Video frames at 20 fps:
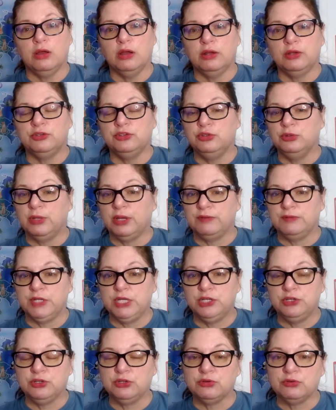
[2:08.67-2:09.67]
Do you have any
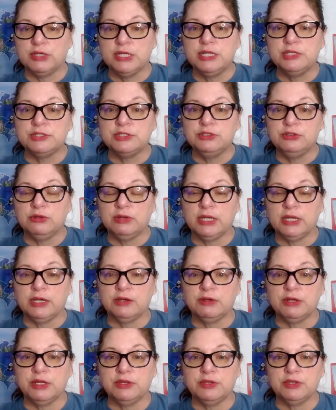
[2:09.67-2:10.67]
degrees in your
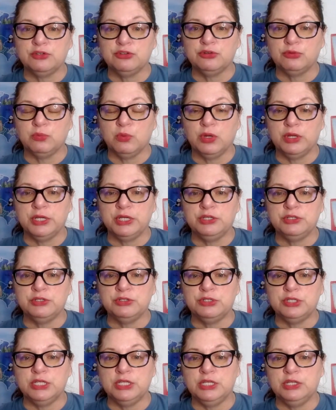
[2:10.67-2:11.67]
area that you're wanting to
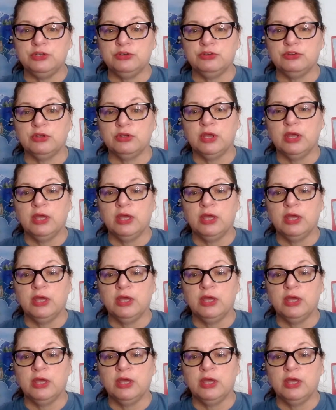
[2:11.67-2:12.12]
teach?